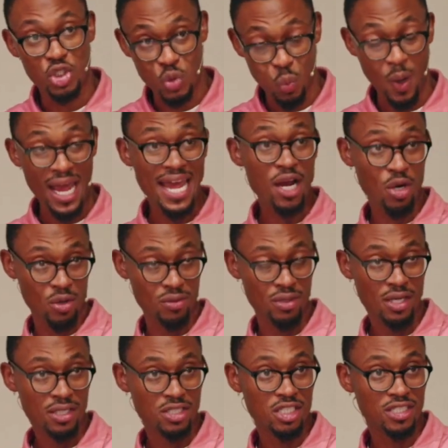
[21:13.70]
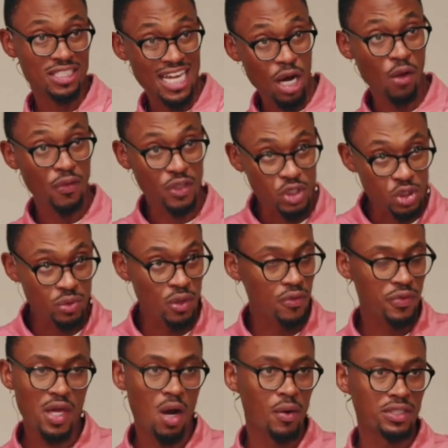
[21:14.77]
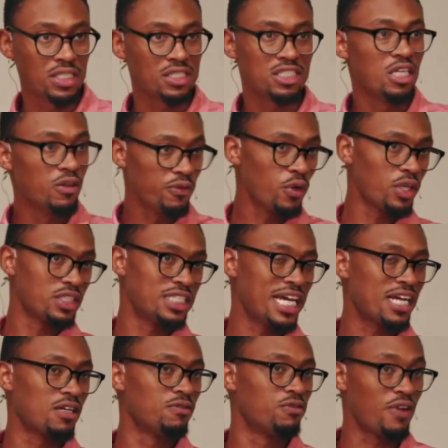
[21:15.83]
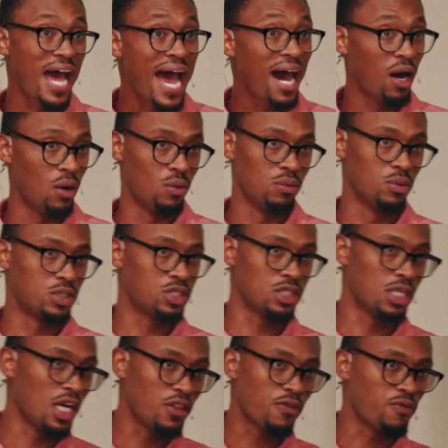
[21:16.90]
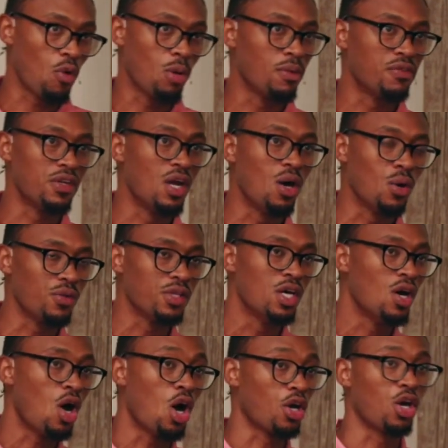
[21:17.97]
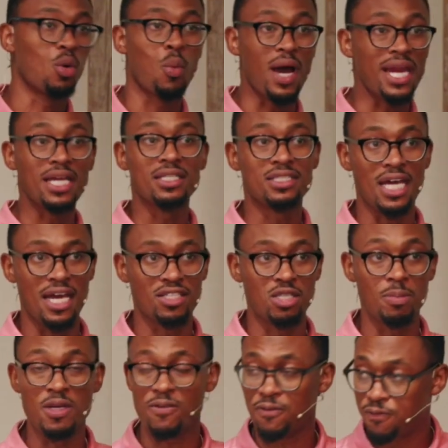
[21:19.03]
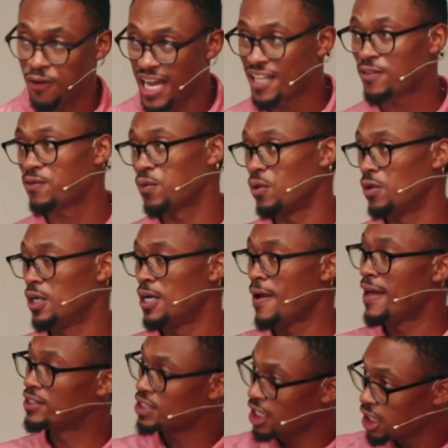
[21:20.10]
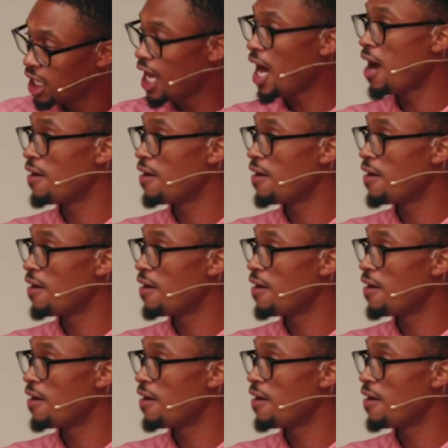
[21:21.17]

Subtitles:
to swear, to tell the truth? No. Is it sinful to take a vow, which is another form of an oath, on our wedding day, to be faithful and to